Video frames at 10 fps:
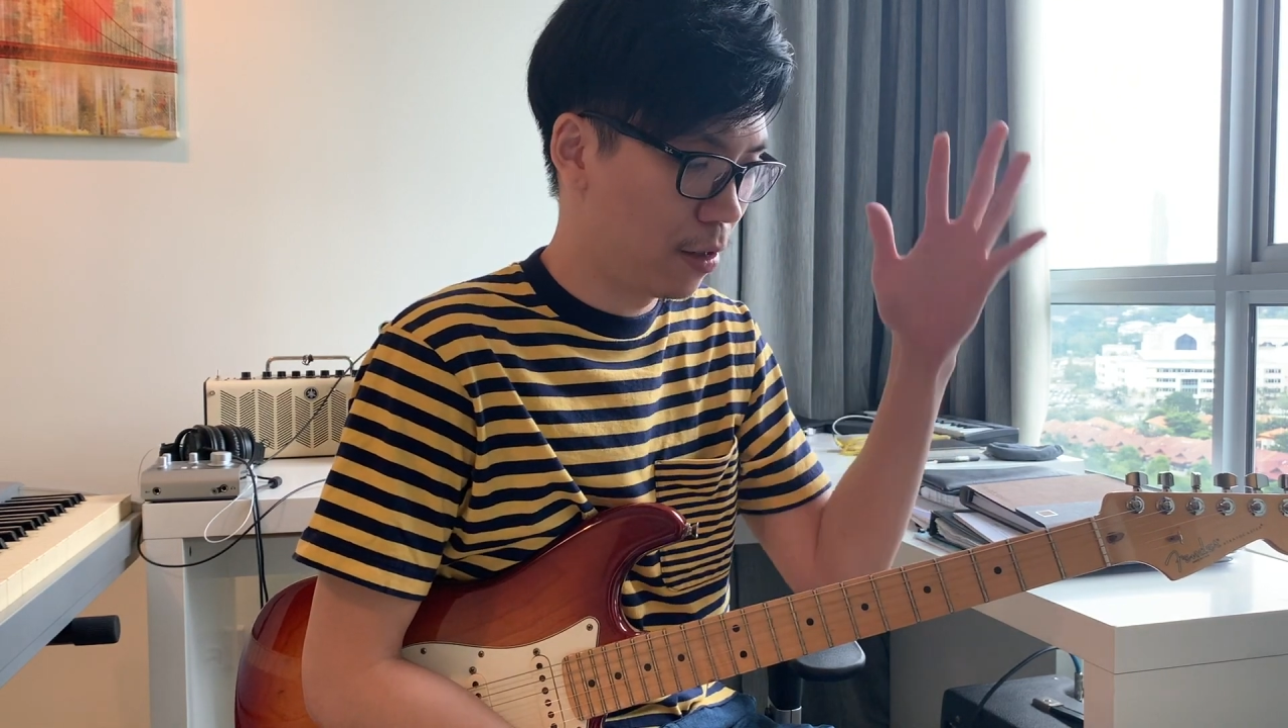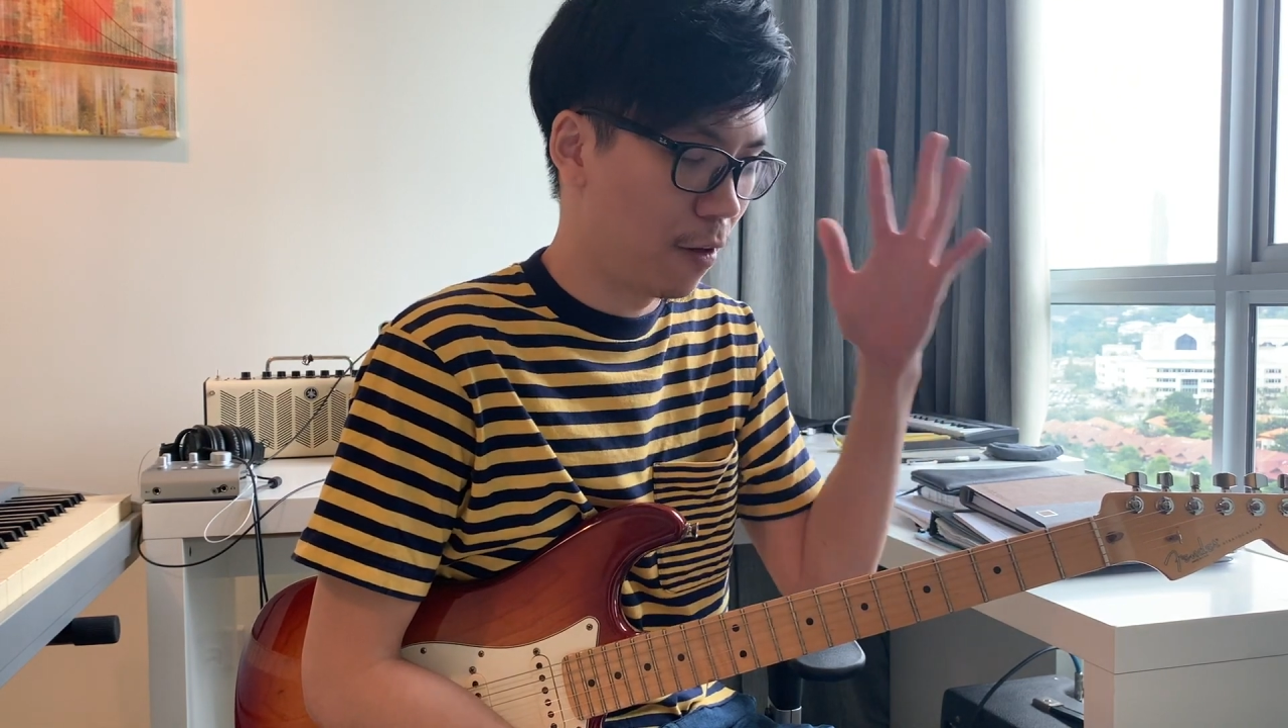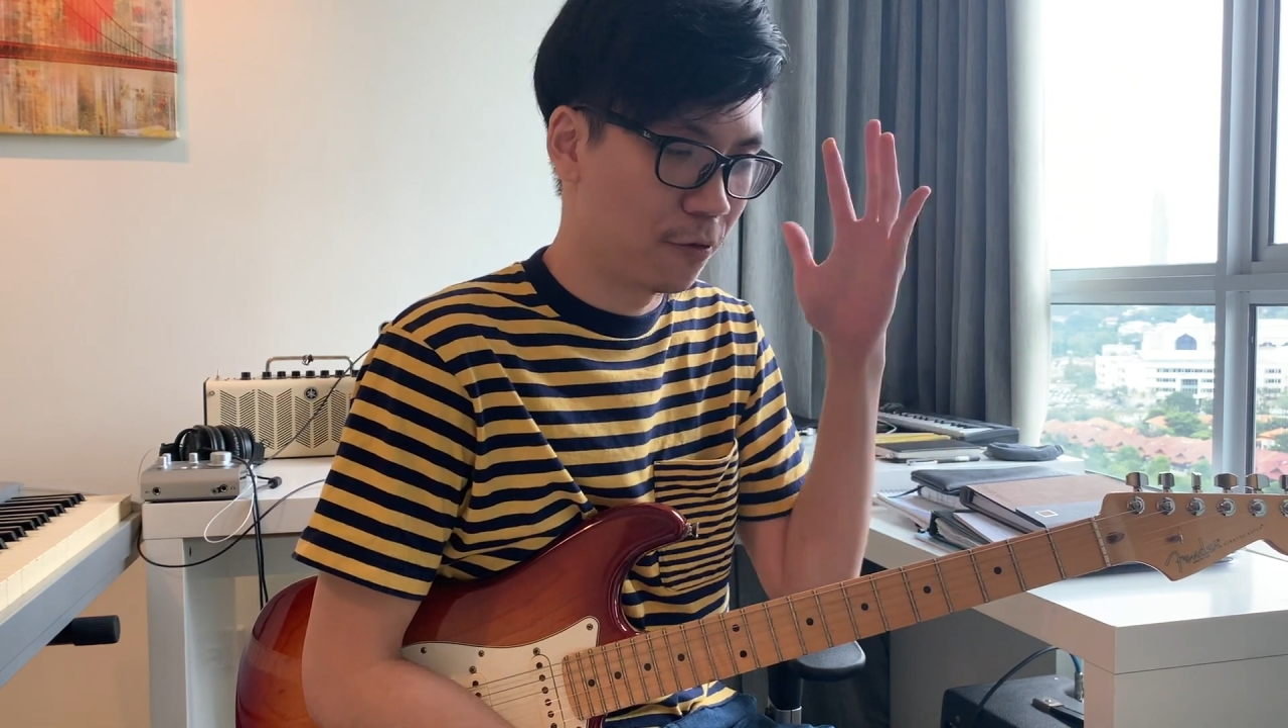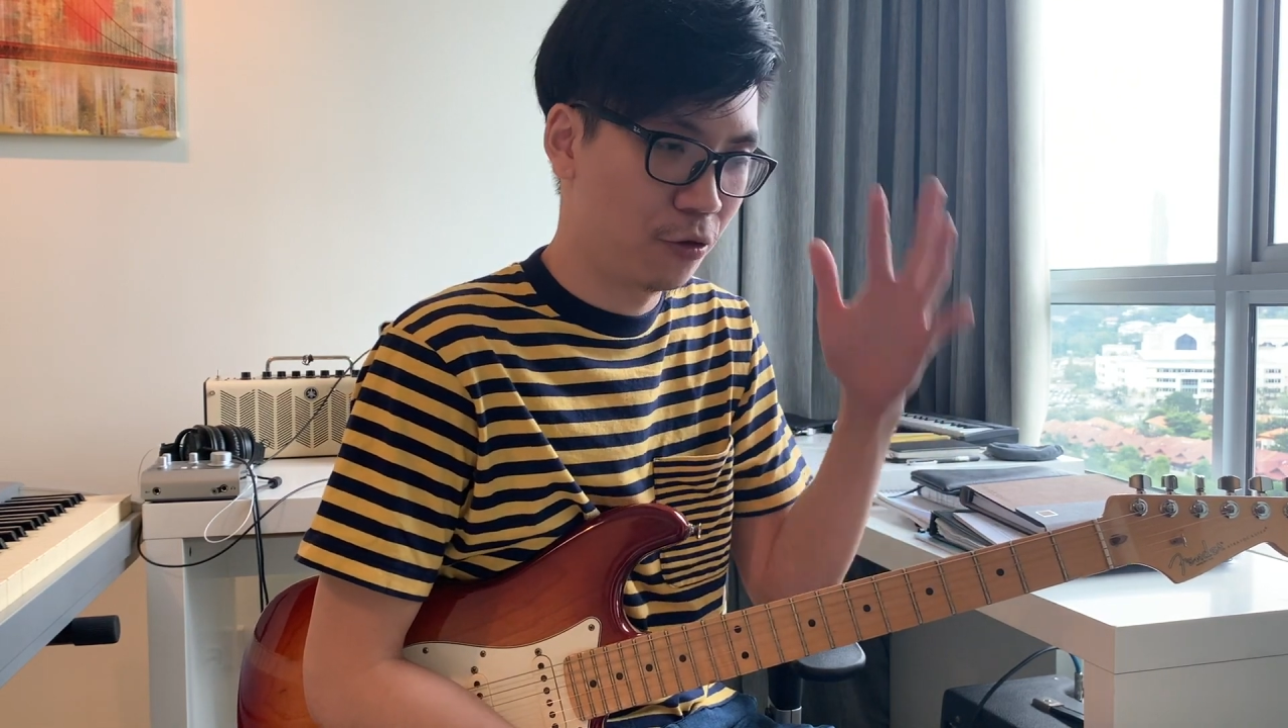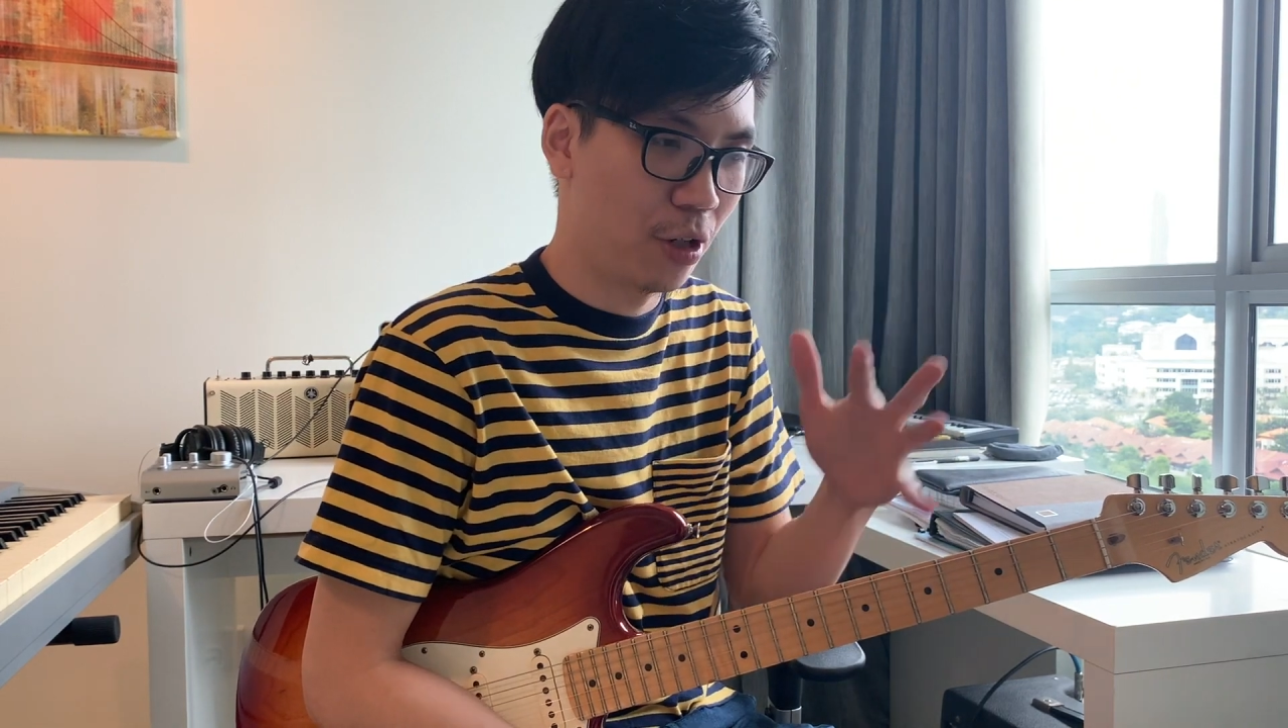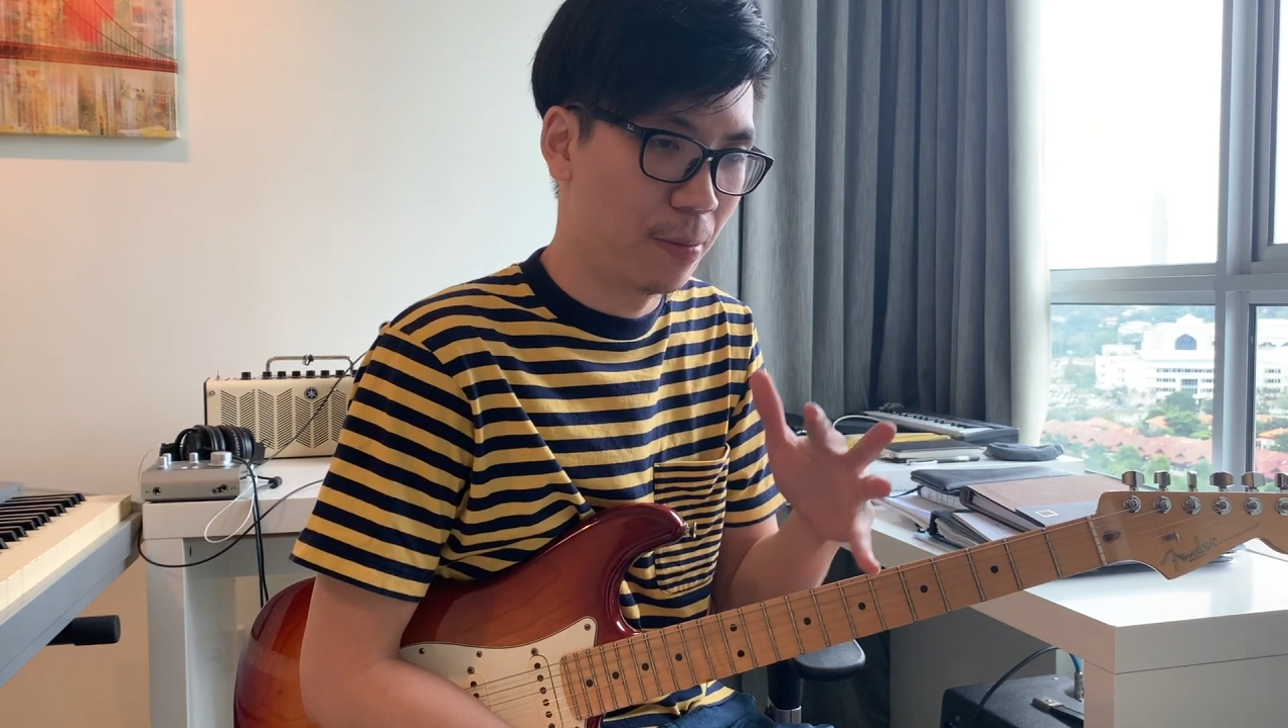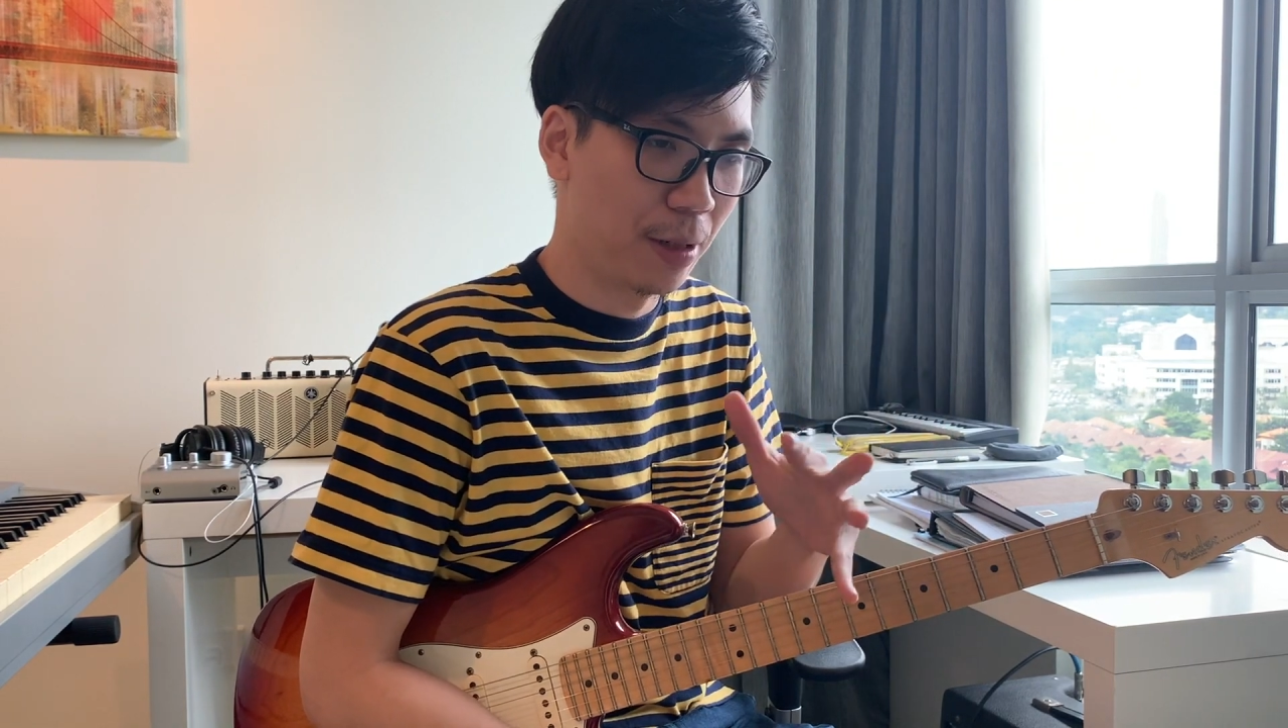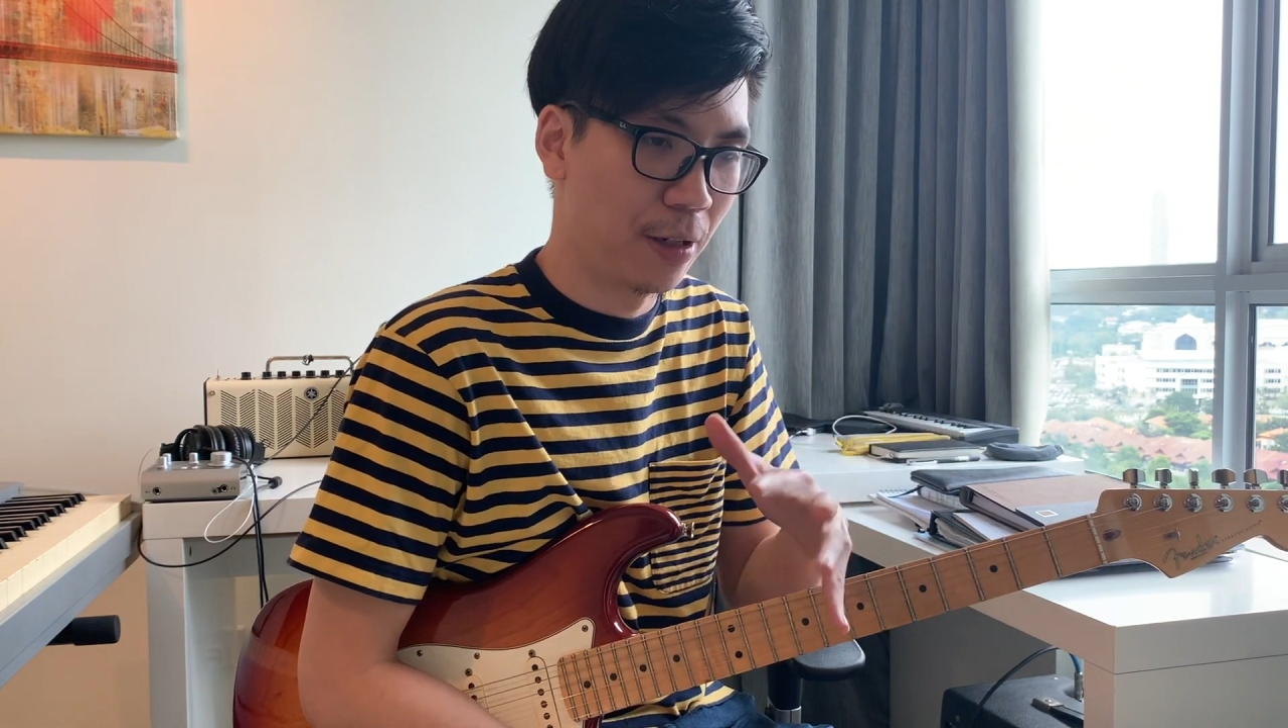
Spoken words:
lot of strumming,